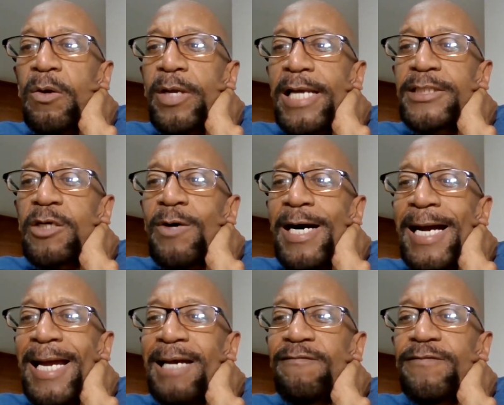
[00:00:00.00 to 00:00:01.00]
Okay, so
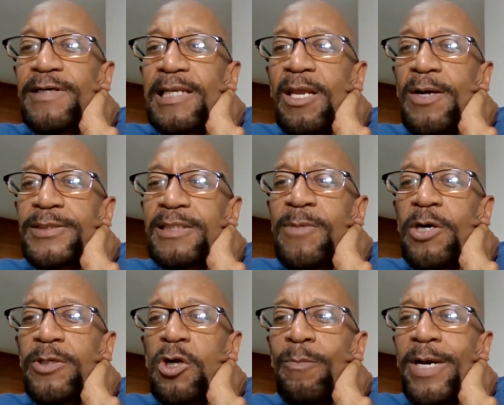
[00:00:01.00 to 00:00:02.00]
I have lost the
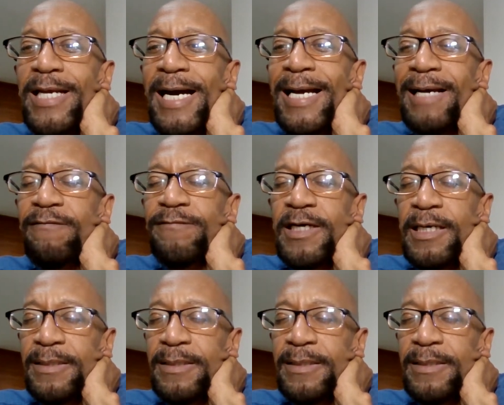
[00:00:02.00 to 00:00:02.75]
nomad. I have